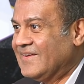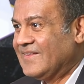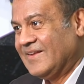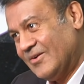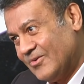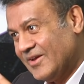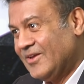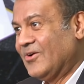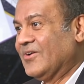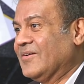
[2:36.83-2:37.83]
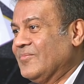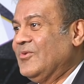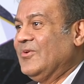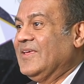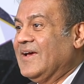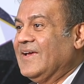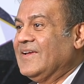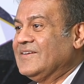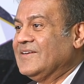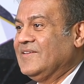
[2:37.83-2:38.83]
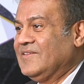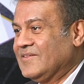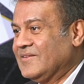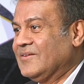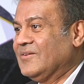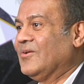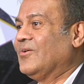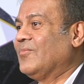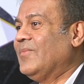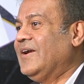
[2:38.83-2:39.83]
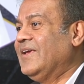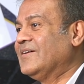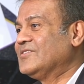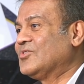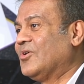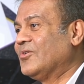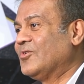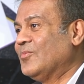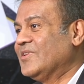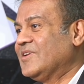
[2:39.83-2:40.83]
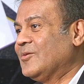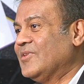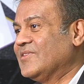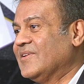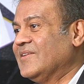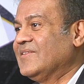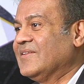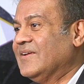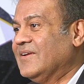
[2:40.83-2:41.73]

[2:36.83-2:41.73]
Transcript: That okay, you're doing IIJS, you're building a strong domestic business.